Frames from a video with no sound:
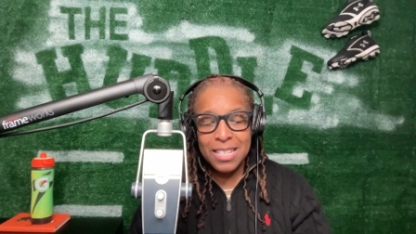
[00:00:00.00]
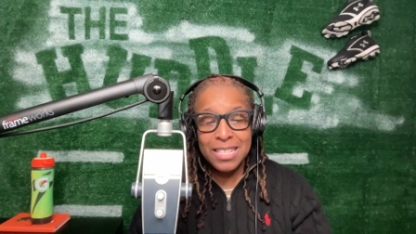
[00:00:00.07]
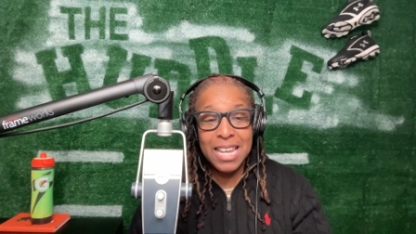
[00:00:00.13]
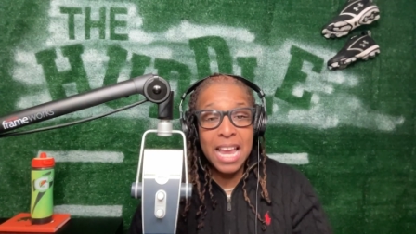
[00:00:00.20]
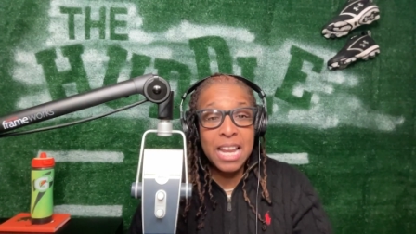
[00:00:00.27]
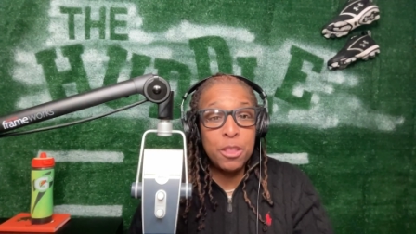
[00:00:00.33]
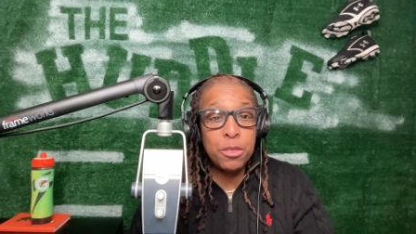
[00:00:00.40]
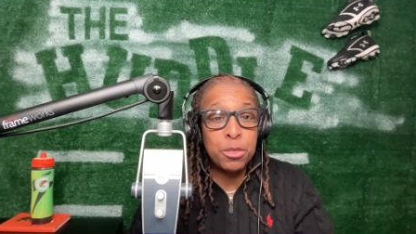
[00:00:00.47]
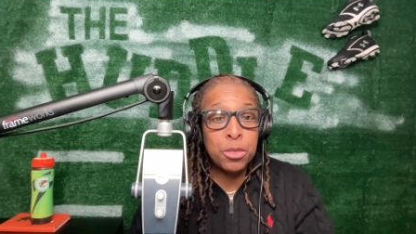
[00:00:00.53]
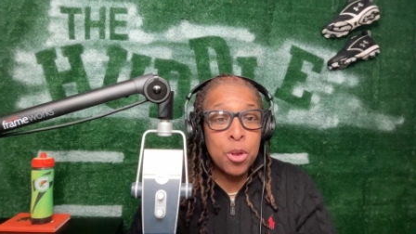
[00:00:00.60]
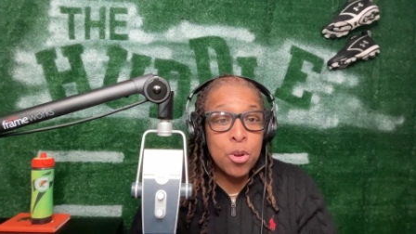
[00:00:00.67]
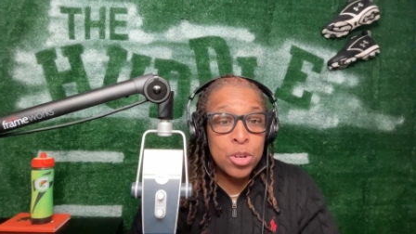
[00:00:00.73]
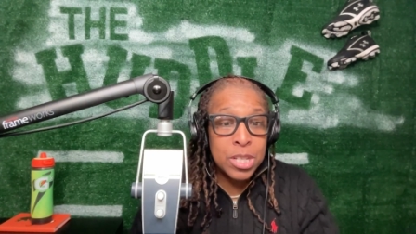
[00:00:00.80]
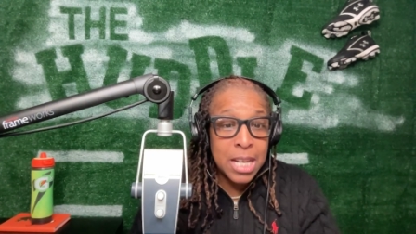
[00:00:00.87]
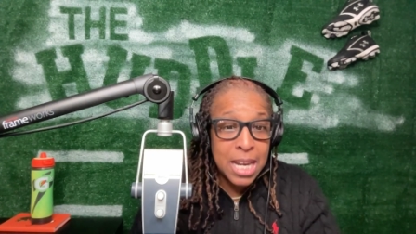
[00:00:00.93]

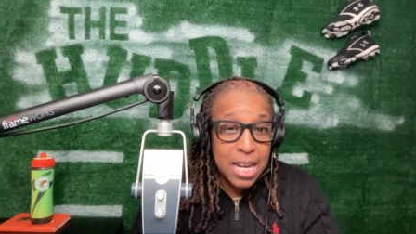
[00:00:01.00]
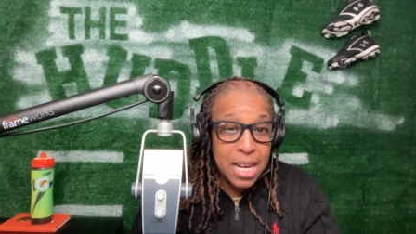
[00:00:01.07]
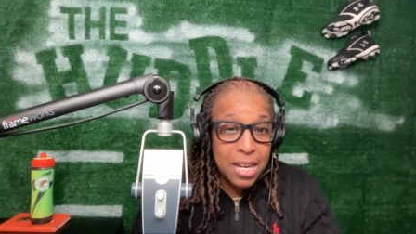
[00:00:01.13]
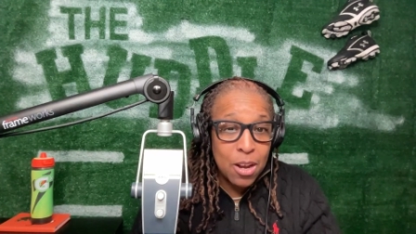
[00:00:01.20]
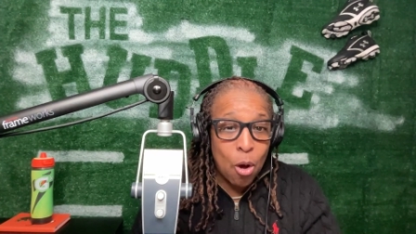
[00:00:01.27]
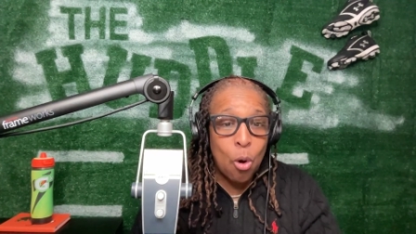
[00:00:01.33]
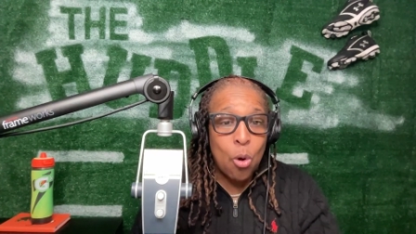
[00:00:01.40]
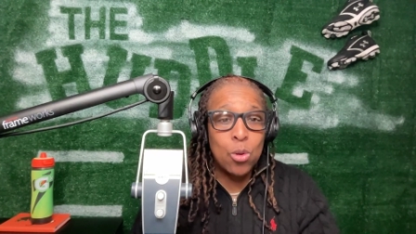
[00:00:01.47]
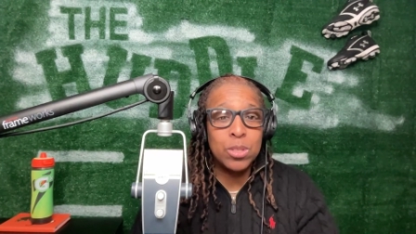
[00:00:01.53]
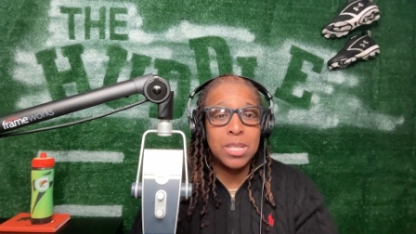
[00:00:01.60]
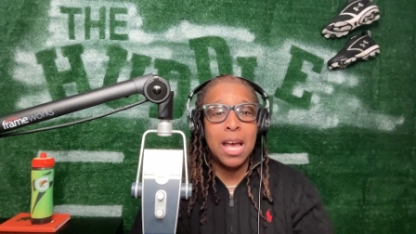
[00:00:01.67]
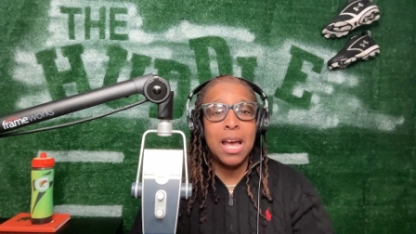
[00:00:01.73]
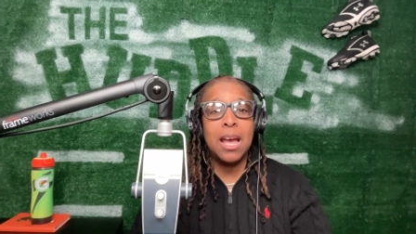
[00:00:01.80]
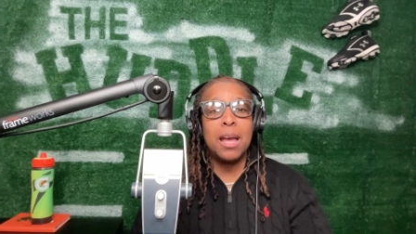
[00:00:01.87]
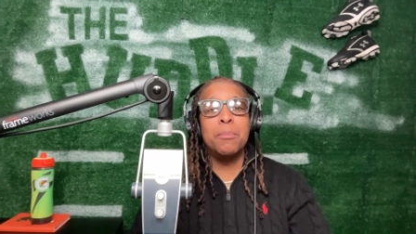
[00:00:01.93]
10-13
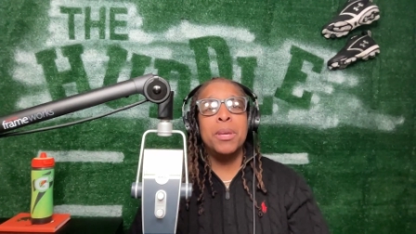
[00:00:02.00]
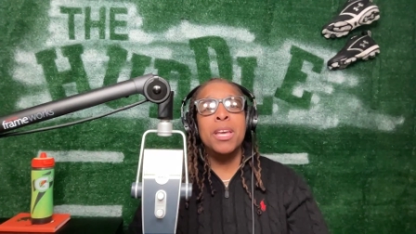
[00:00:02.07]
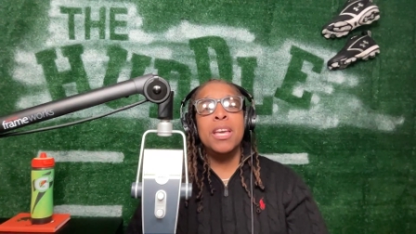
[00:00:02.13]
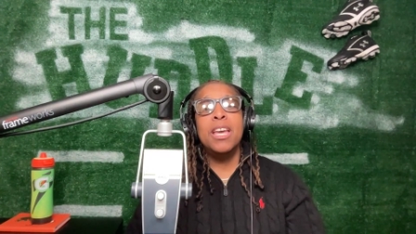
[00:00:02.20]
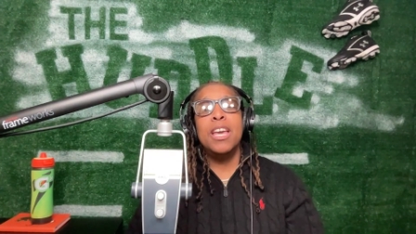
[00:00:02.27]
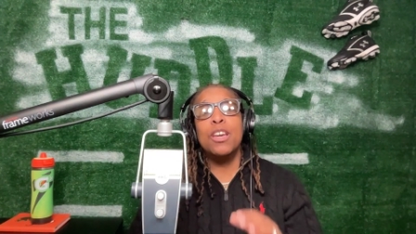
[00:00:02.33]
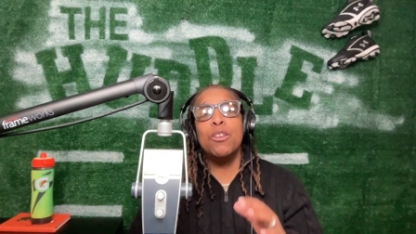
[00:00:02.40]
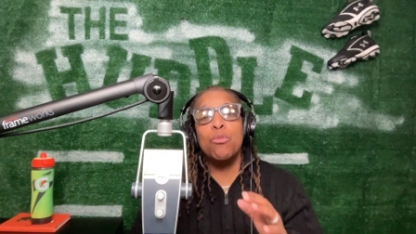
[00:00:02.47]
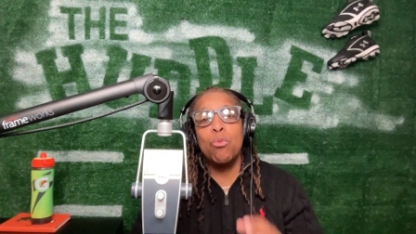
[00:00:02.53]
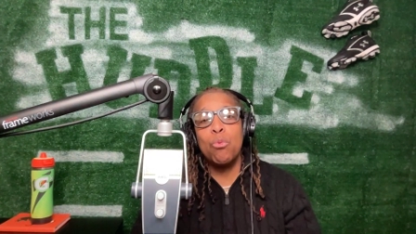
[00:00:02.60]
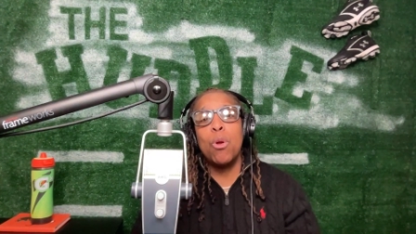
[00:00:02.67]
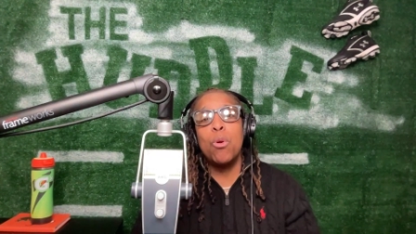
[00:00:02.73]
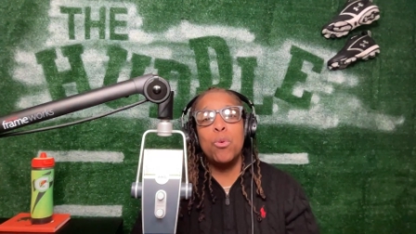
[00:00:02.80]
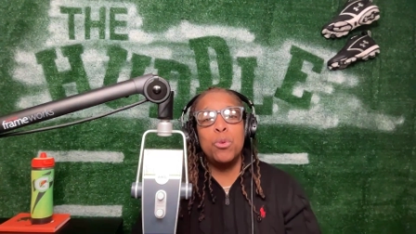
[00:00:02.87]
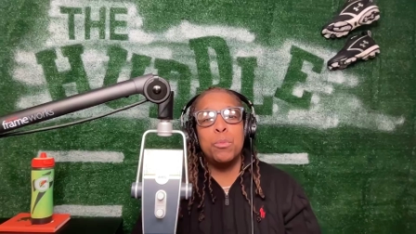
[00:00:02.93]
all-time in
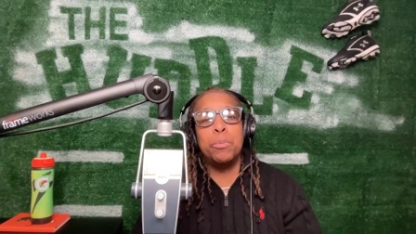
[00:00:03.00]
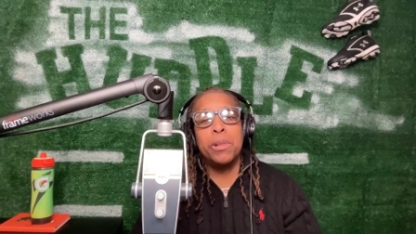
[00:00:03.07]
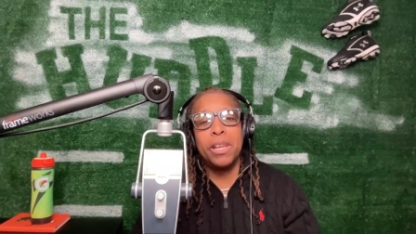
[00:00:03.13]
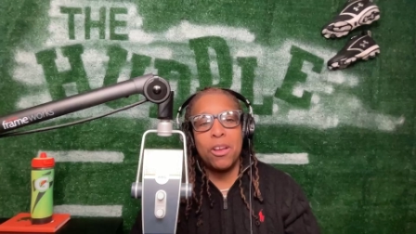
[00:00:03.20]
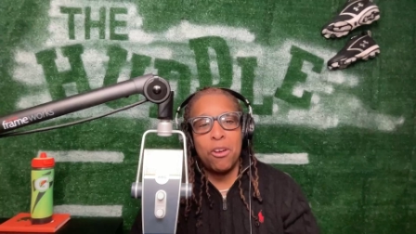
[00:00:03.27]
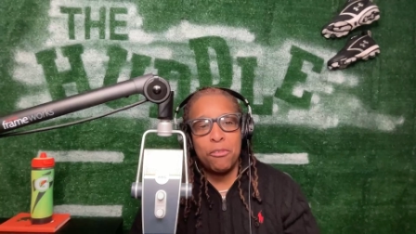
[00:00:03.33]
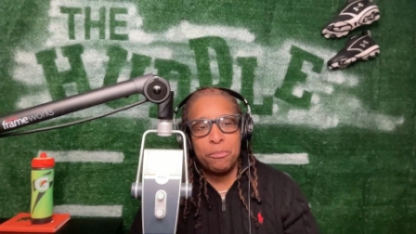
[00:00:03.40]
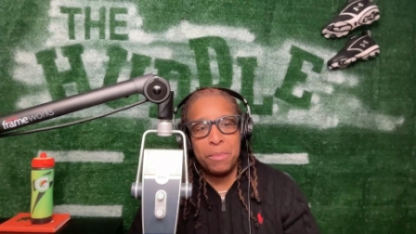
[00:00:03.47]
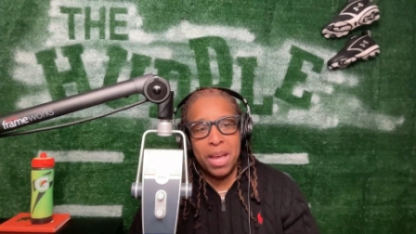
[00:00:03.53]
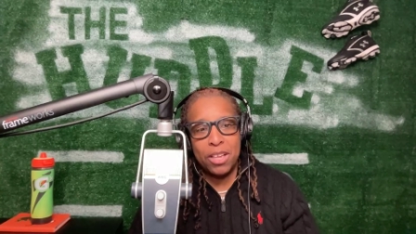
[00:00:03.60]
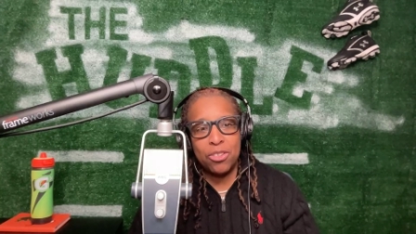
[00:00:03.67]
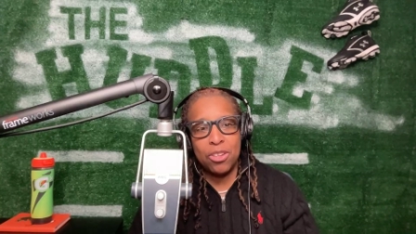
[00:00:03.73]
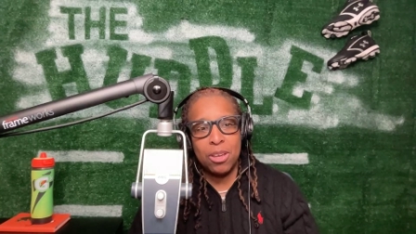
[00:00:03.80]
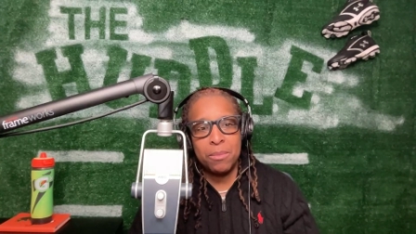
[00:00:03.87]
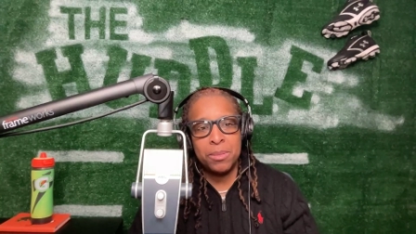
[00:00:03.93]
road playoff
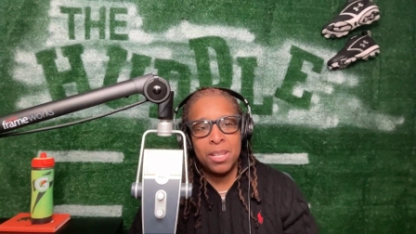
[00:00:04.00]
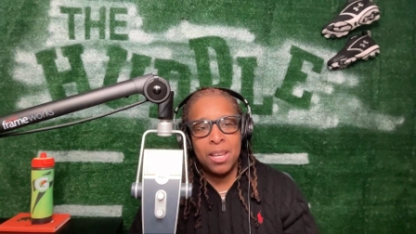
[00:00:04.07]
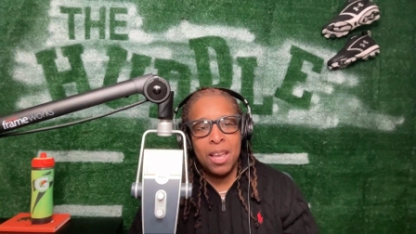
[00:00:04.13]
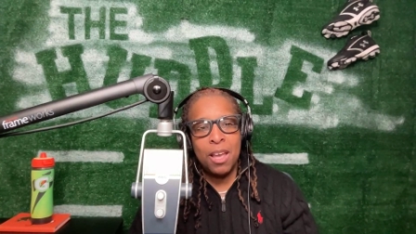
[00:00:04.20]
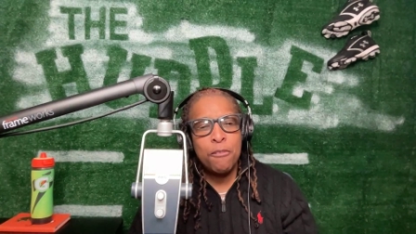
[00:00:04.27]
matchups,